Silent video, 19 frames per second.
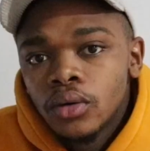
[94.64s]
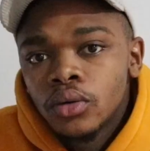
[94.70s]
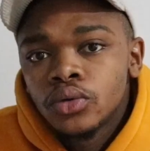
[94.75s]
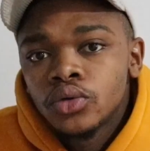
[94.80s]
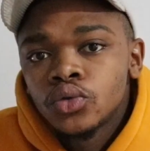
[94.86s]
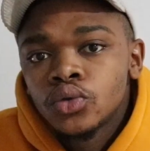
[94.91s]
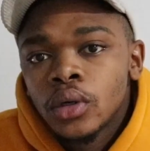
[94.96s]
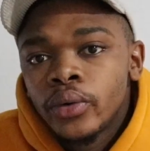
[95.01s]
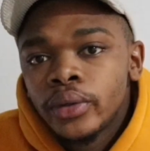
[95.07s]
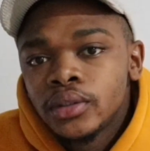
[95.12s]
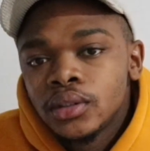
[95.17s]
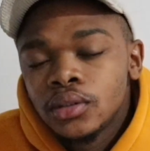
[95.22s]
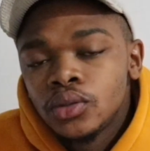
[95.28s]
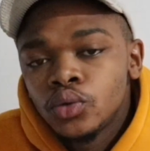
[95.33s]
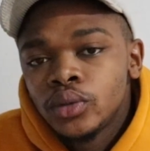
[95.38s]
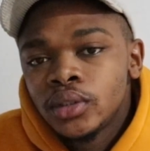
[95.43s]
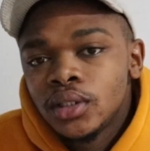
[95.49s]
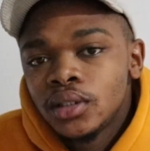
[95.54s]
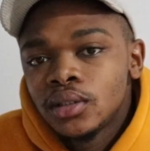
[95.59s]
also I wanted
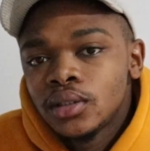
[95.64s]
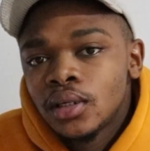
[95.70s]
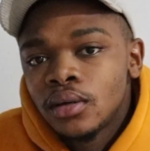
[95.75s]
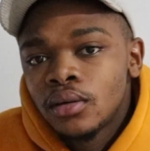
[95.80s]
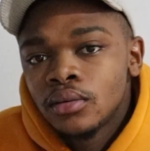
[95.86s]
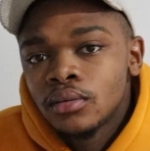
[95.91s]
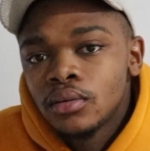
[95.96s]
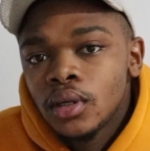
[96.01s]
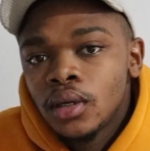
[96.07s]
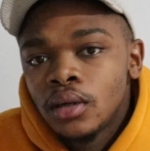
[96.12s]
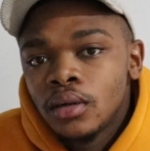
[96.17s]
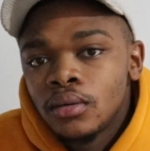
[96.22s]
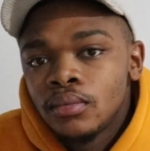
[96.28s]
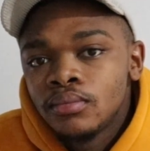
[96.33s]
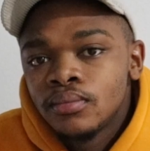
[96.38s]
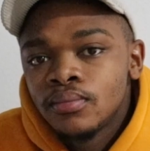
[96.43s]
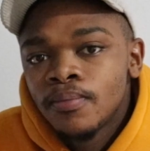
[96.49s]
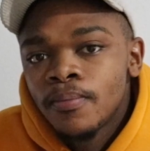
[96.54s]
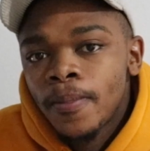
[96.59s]
to test out
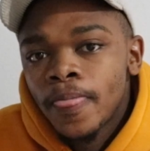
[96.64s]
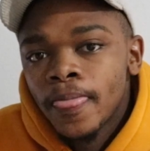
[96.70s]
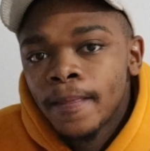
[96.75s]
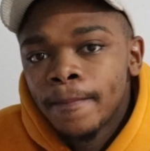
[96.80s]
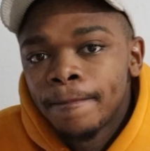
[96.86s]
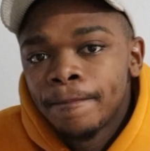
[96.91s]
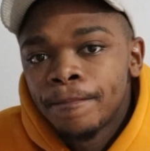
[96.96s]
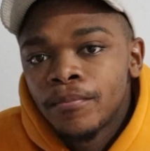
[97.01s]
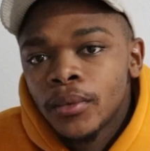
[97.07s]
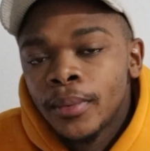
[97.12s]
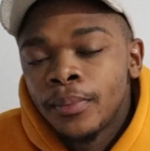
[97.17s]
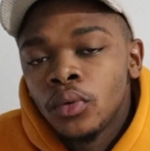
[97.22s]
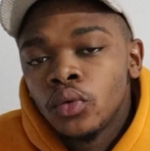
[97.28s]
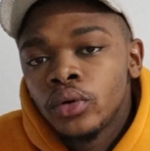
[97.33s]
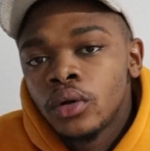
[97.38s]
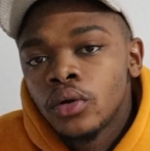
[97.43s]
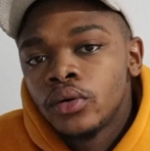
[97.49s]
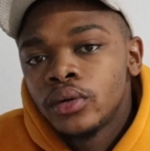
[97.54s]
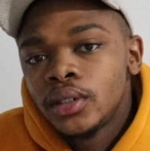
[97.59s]
um,
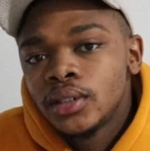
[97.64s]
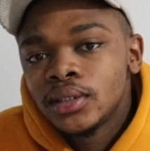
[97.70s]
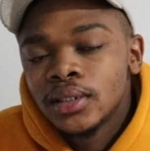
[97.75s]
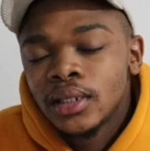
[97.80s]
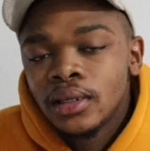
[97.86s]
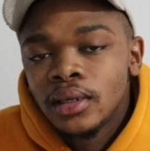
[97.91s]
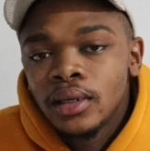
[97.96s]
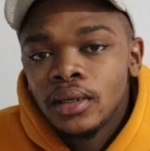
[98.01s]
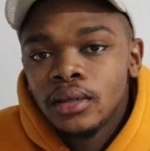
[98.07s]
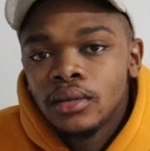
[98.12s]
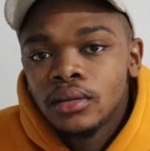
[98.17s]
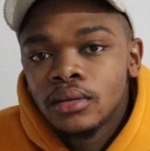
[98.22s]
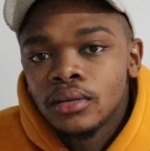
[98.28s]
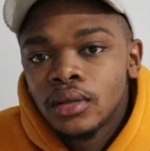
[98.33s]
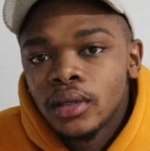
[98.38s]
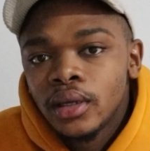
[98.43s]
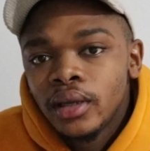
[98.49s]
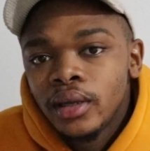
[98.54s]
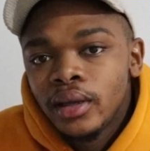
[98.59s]
uploading on a Sunday,
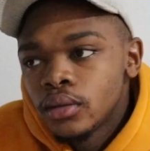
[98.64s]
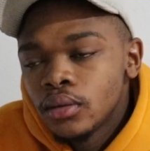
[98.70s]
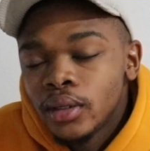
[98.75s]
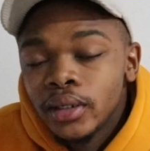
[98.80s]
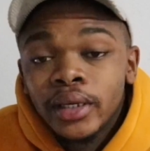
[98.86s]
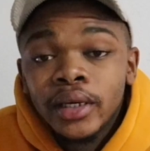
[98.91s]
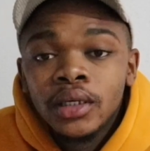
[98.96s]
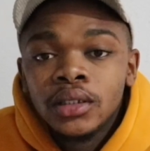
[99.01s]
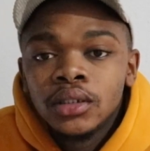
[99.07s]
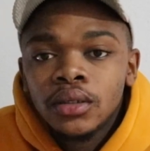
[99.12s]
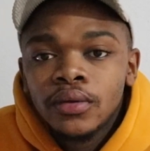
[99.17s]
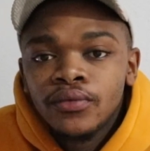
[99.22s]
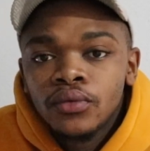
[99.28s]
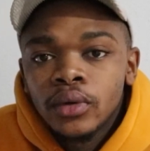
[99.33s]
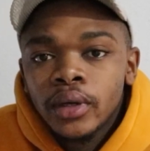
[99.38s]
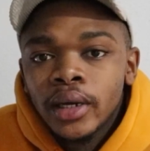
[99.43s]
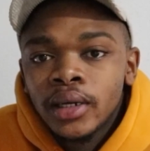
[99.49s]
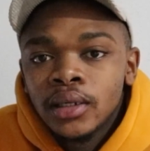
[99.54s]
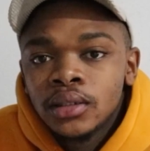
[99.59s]
engaging if
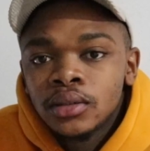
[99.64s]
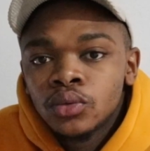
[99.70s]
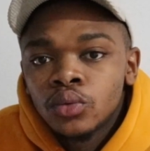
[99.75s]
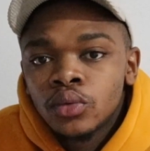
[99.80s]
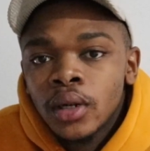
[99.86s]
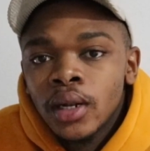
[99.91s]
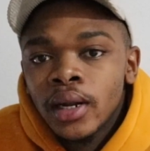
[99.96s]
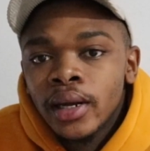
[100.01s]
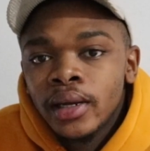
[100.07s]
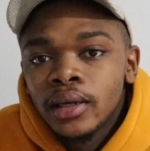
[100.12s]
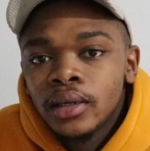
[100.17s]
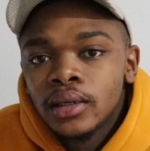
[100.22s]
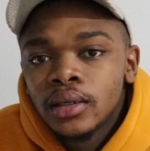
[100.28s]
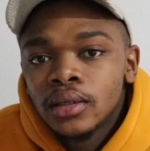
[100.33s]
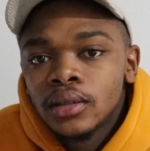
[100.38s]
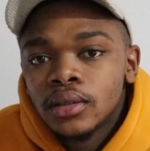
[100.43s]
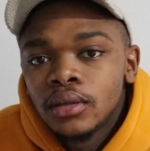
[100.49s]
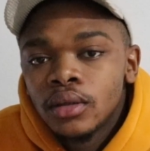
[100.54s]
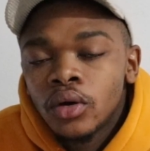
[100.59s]
you guys would like
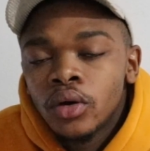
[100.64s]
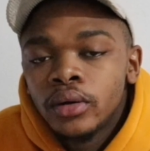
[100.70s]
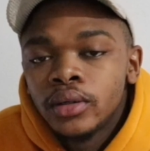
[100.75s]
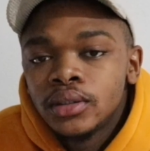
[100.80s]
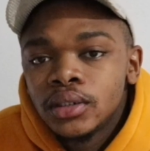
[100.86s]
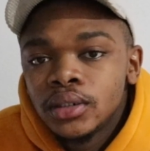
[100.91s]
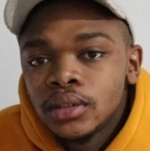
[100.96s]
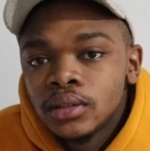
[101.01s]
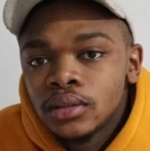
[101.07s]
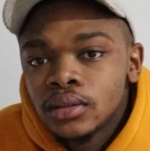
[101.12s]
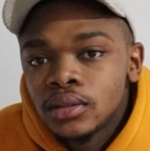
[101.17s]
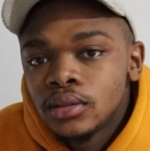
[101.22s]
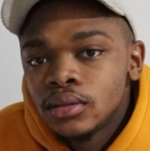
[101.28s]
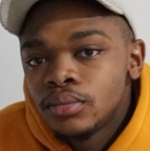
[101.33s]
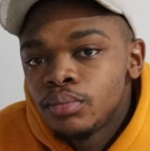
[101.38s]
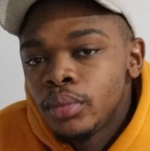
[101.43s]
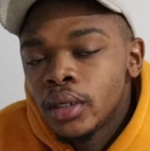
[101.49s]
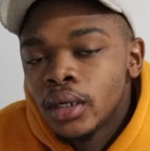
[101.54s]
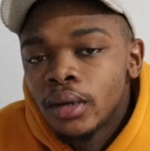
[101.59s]
the
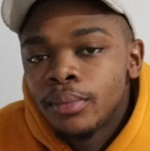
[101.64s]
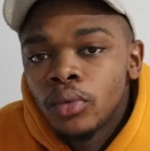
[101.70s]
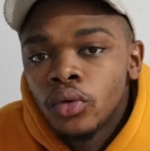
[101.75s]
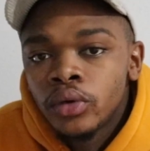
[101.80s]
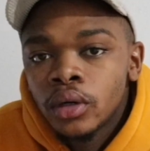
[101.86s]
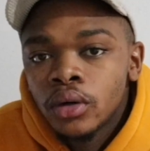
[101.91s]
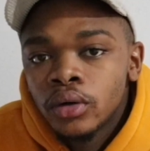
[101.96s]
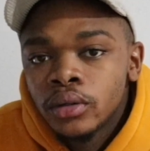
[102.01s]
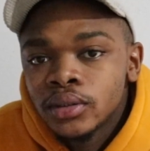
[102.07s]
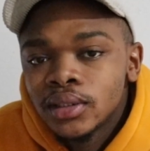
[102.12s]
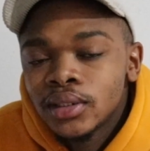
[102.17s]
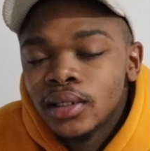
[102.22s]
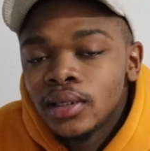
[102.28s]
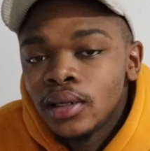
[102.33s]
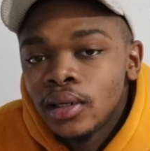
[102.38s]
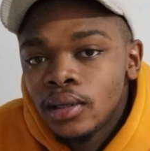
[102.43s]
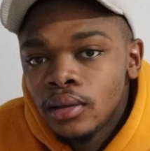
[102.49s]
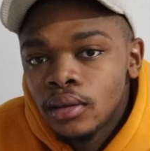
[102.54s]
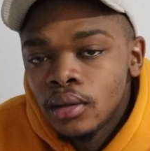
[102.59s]
content being uploaded on
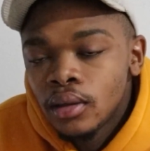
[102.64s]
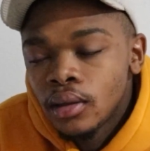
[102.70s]
Sunday.